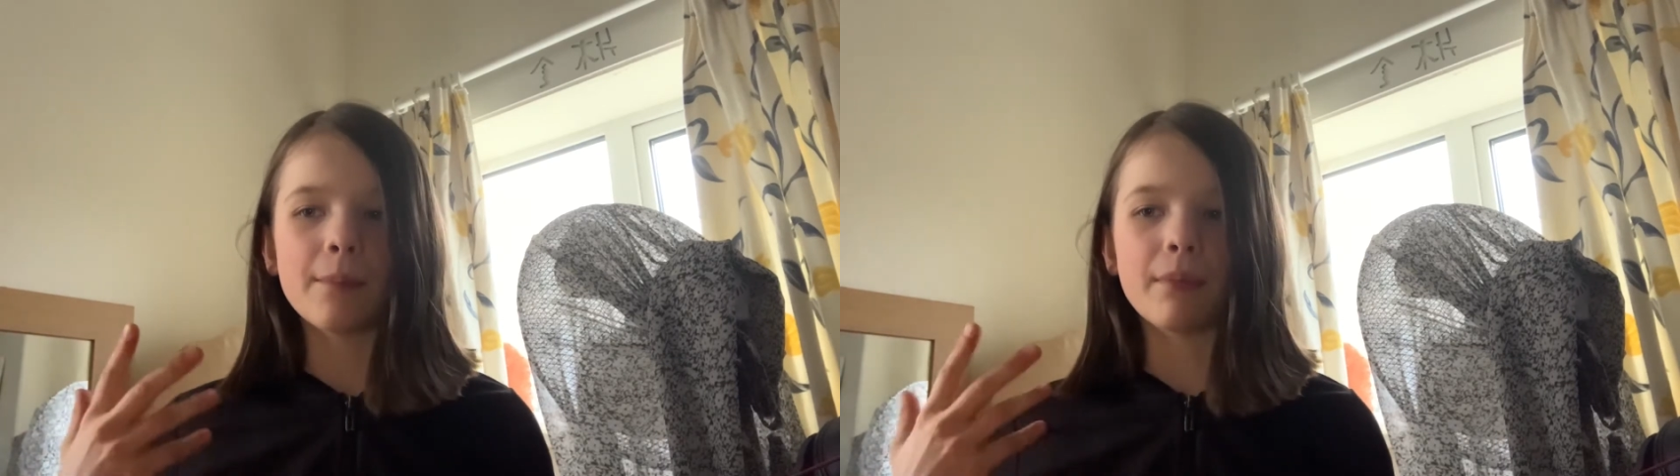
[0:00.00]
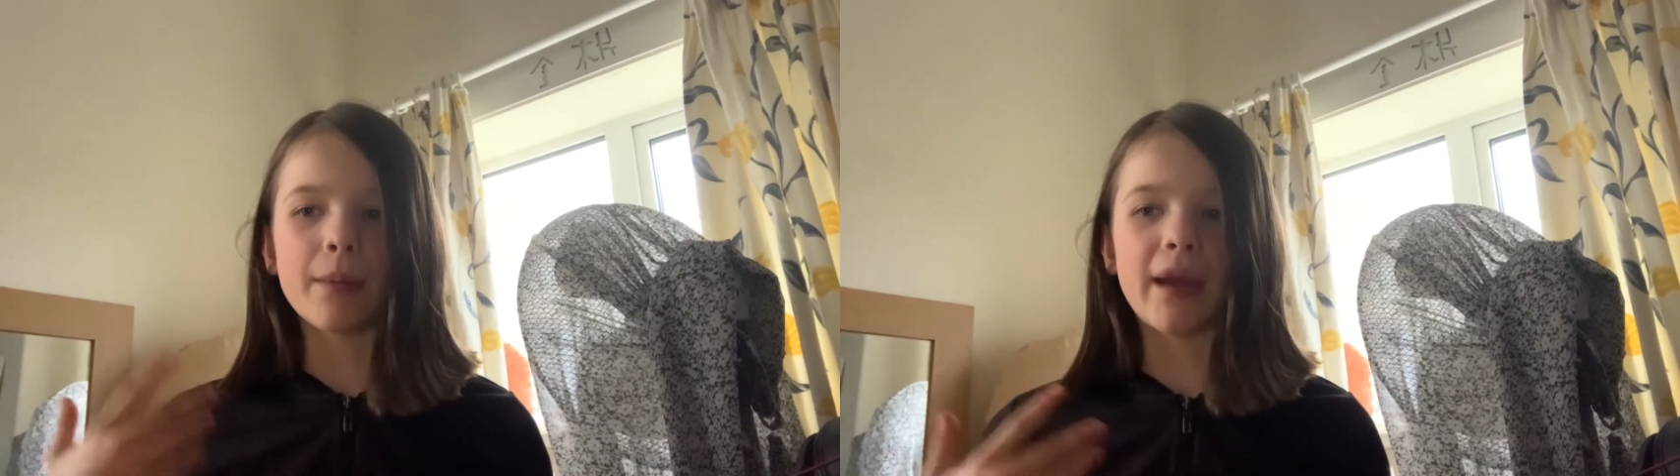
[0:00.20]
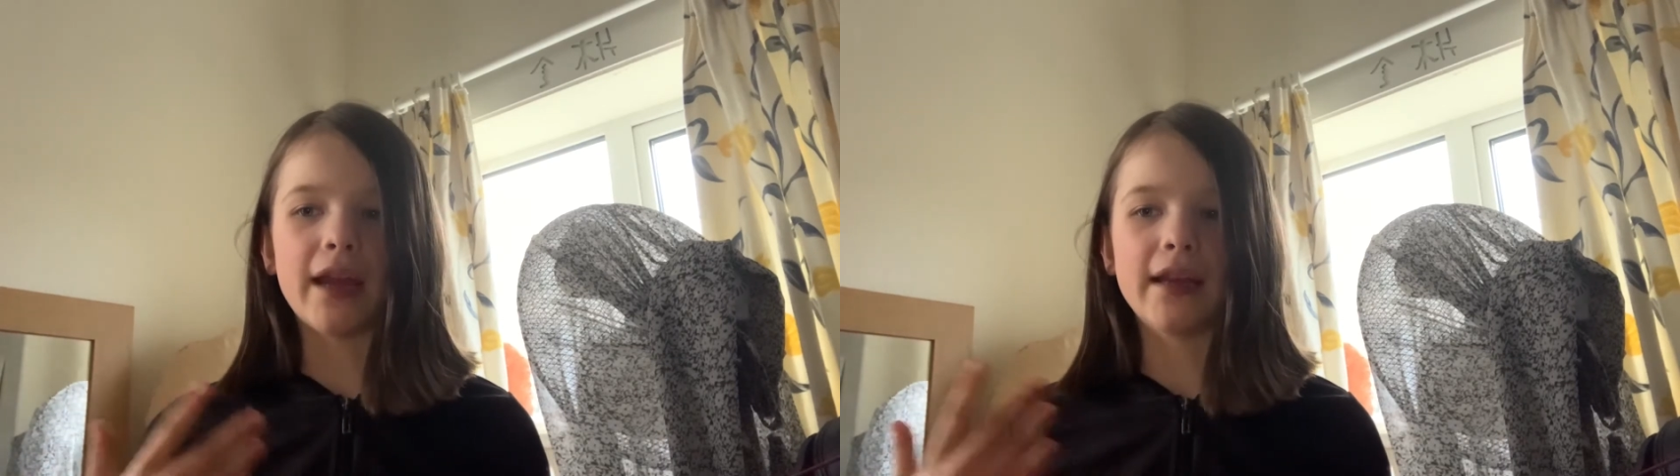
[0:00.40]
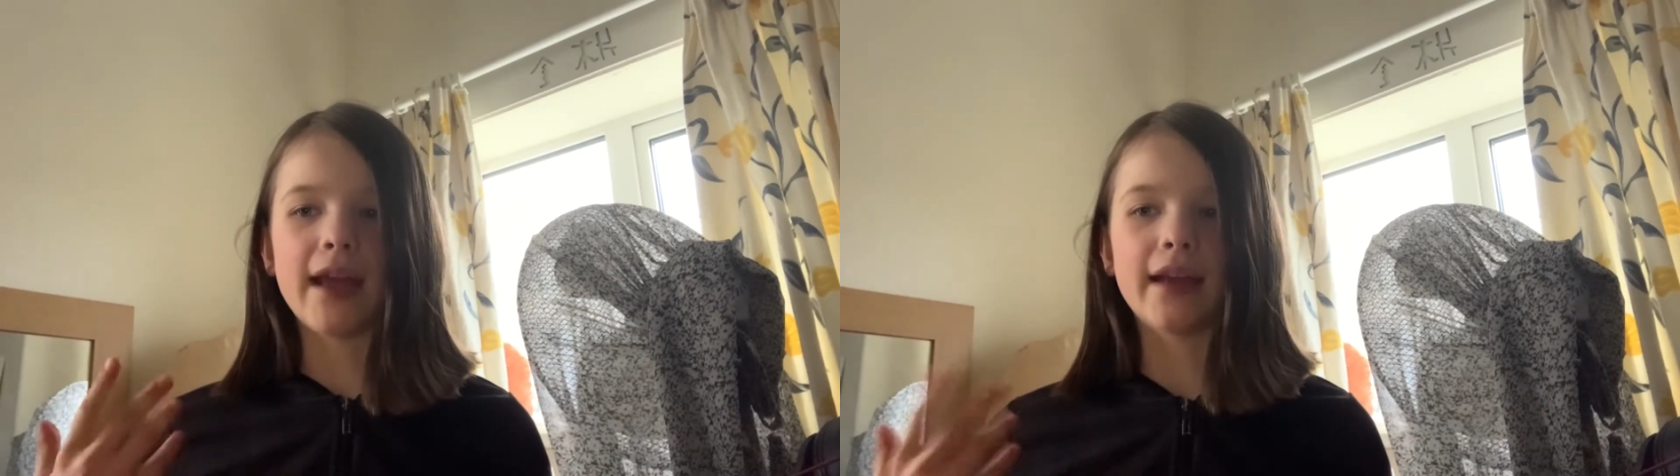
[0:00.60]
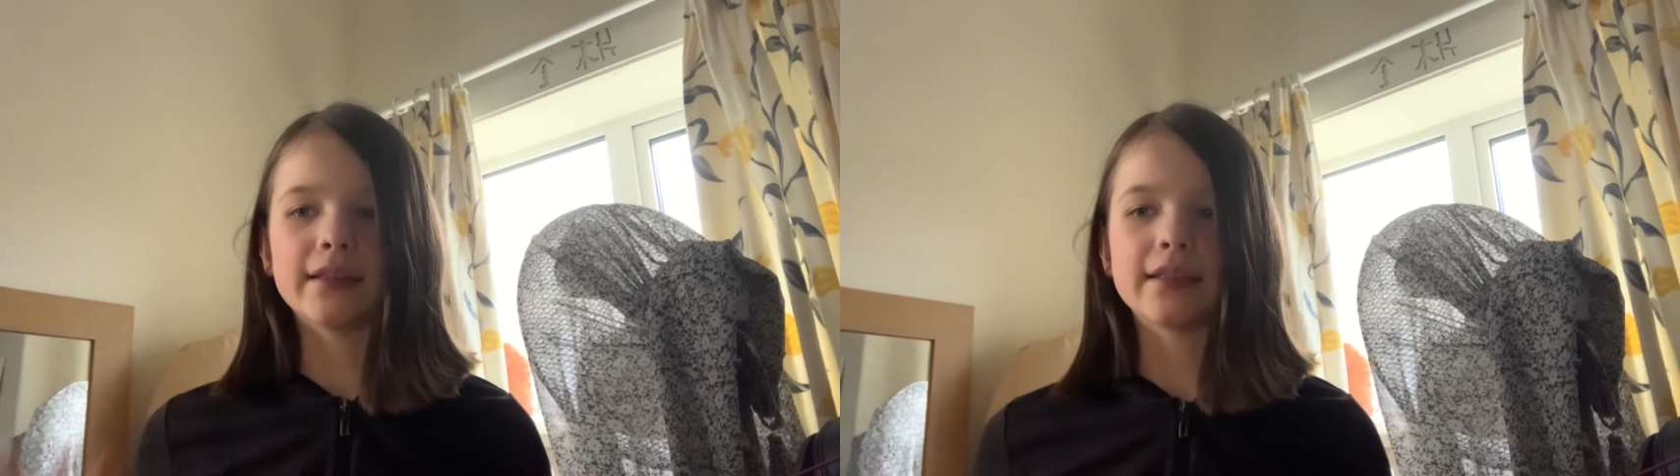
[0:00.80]
my main
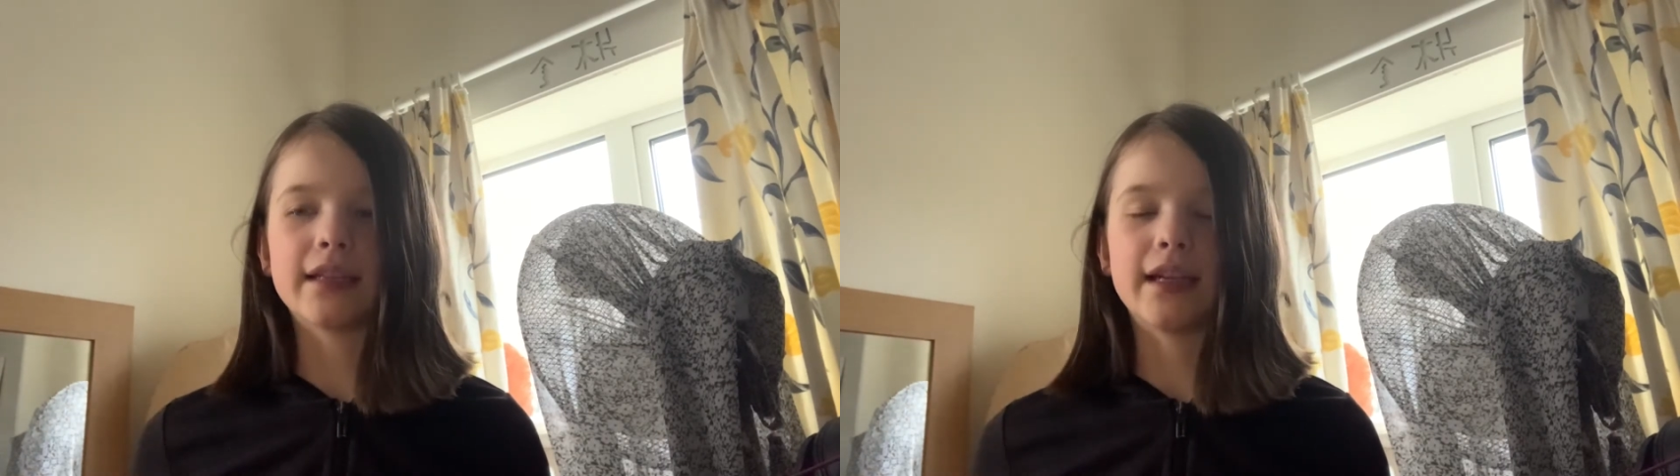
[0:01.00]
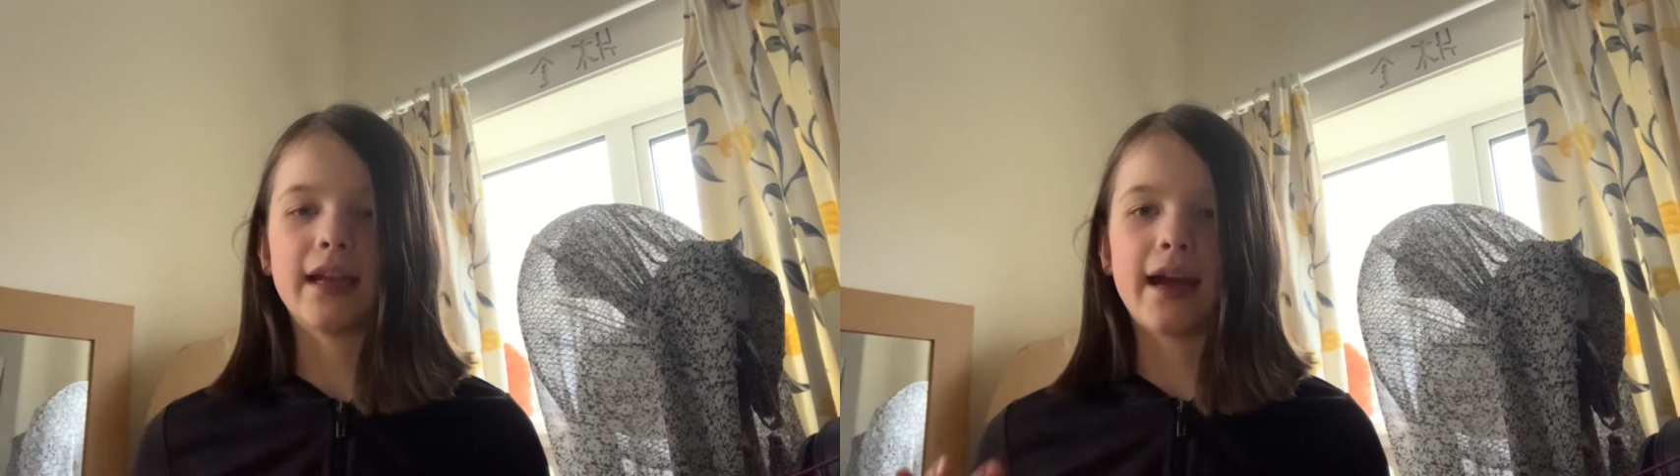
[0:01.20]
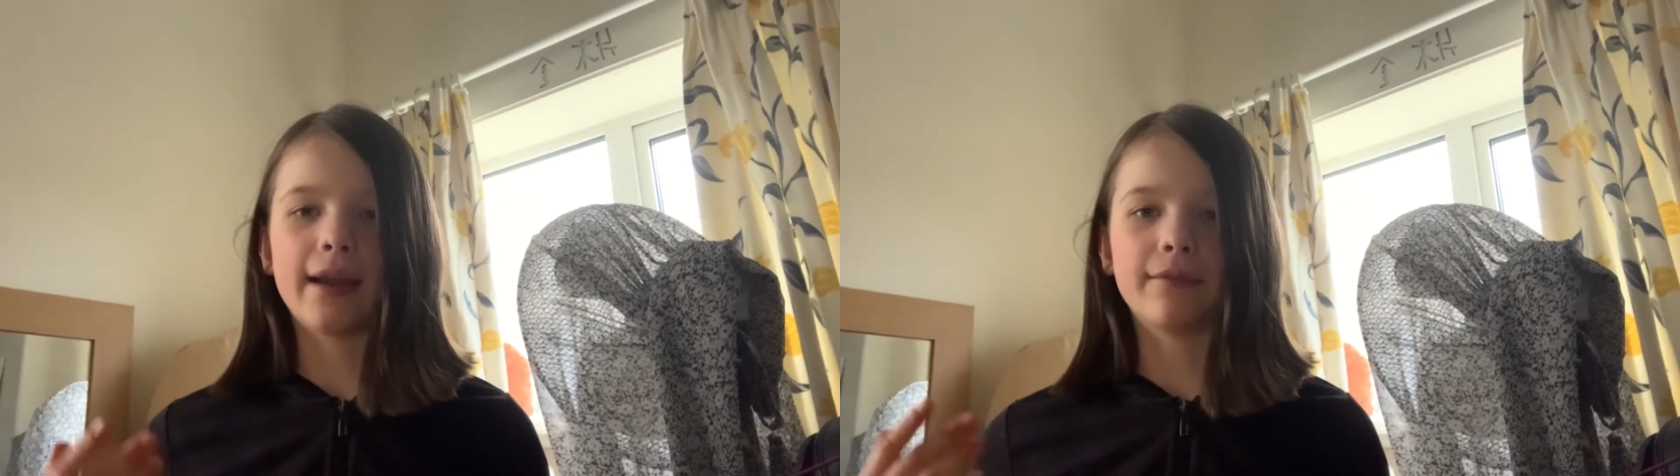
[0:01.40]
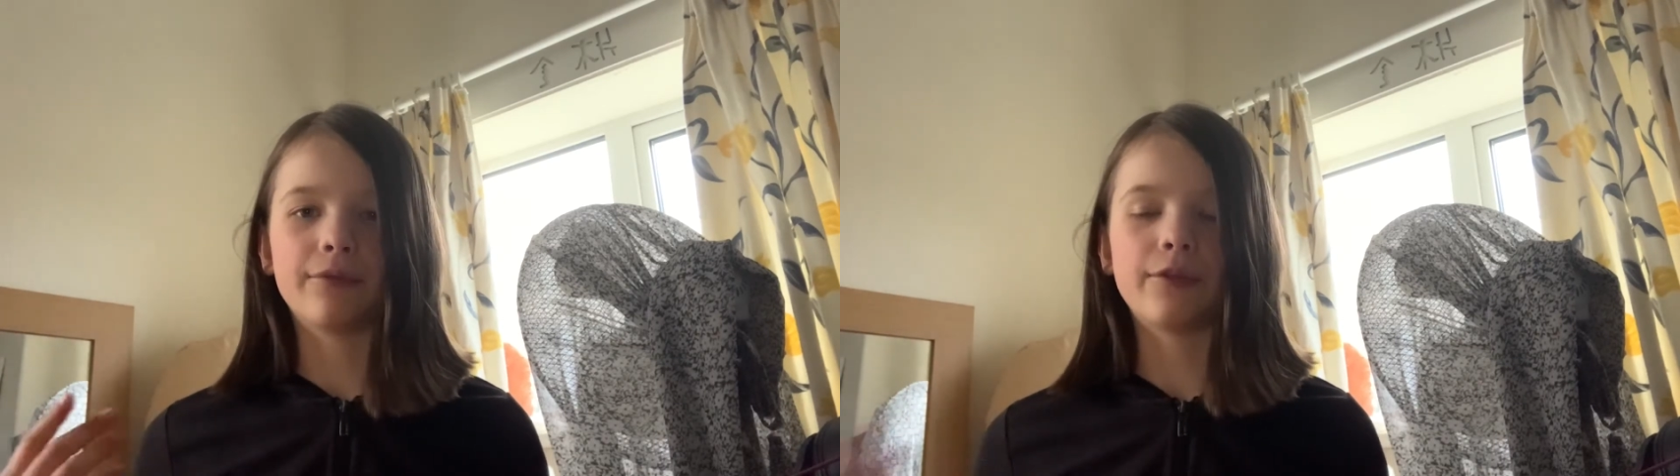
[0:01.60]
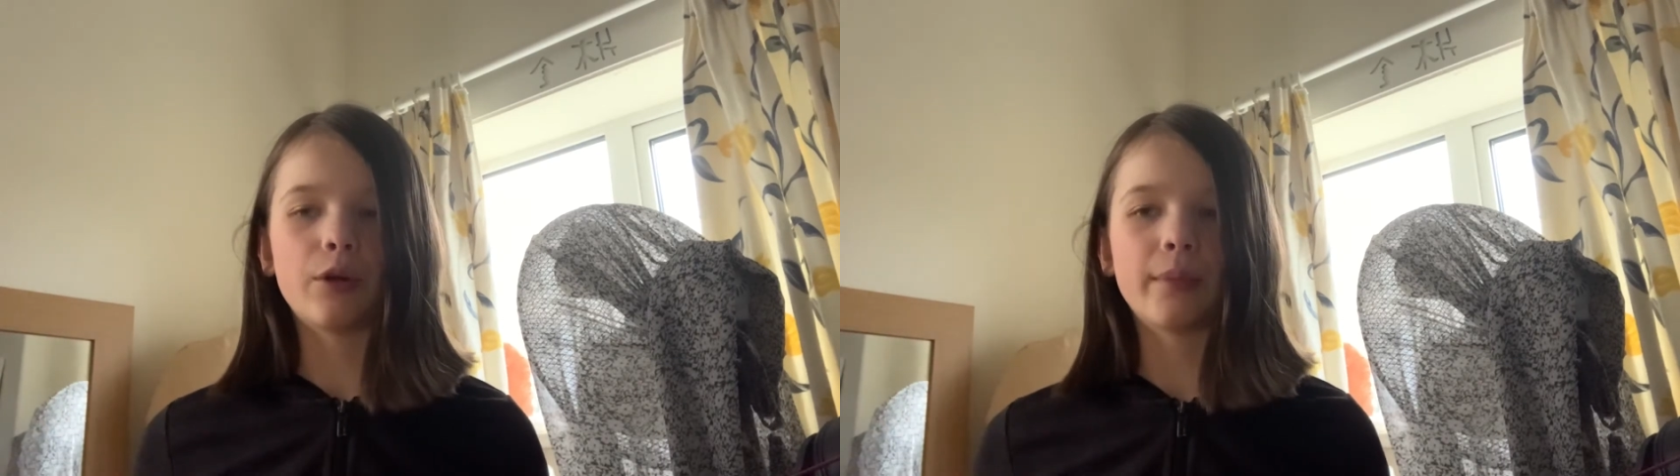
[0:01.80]
editing and
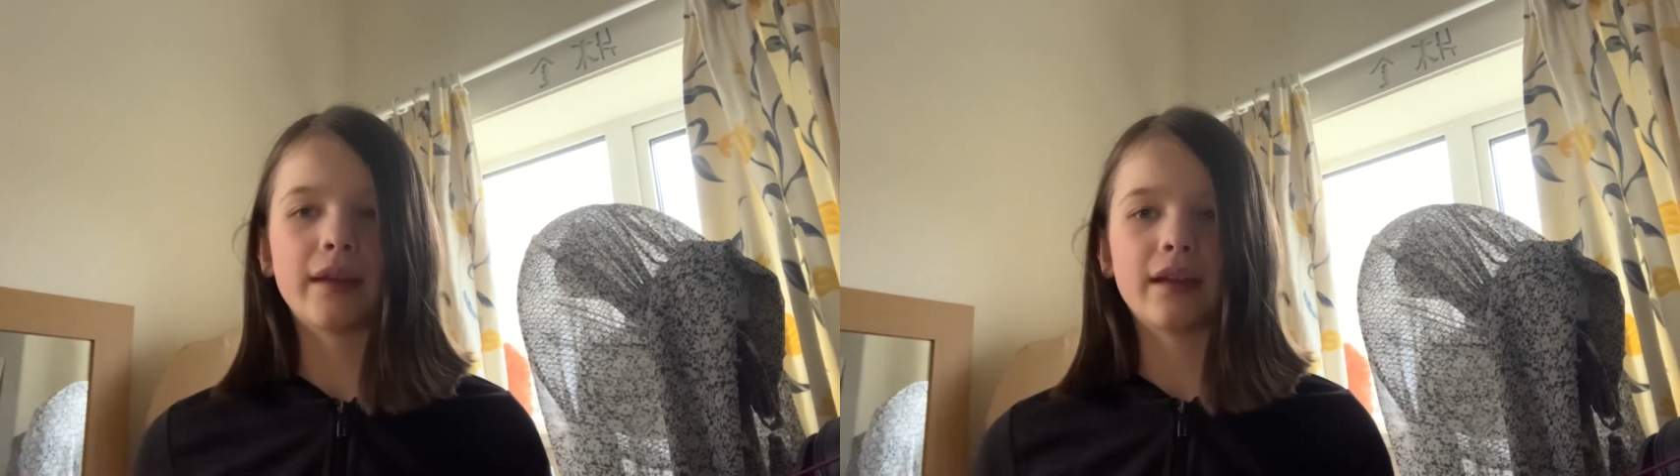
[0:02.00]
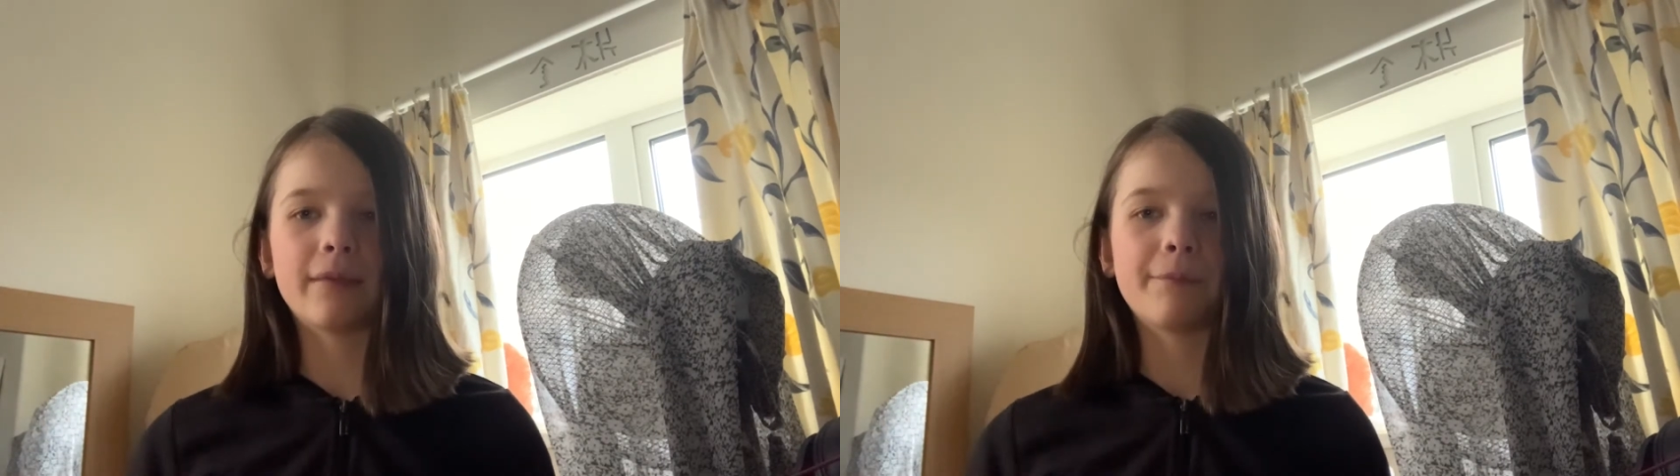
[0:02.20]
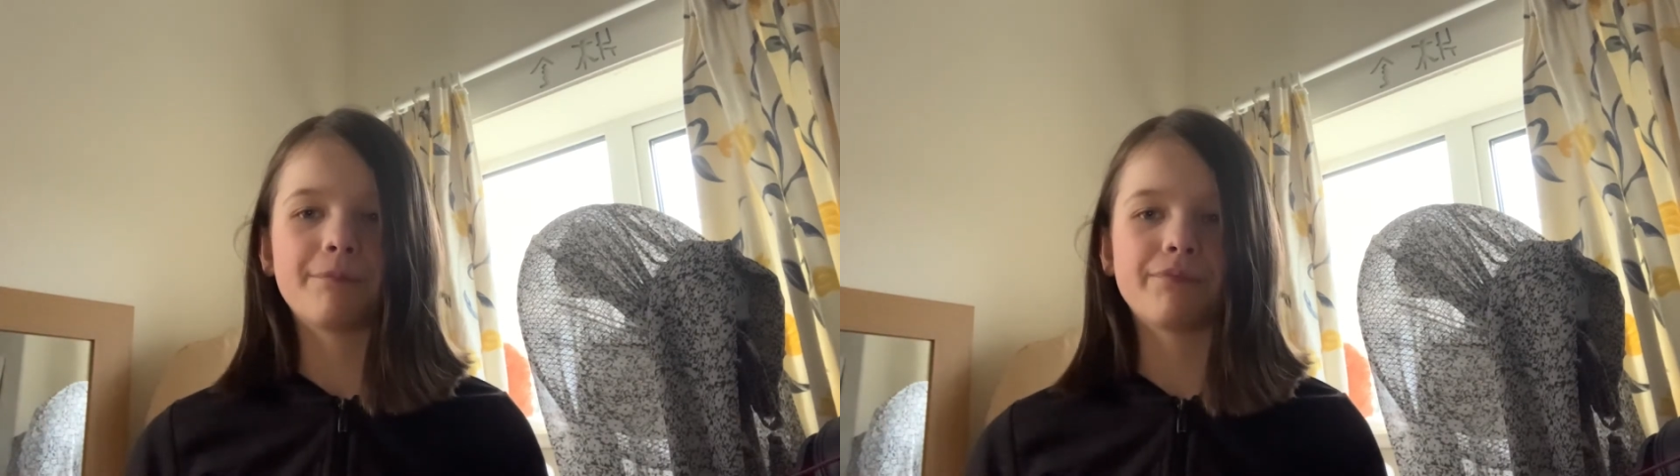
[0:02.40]
filming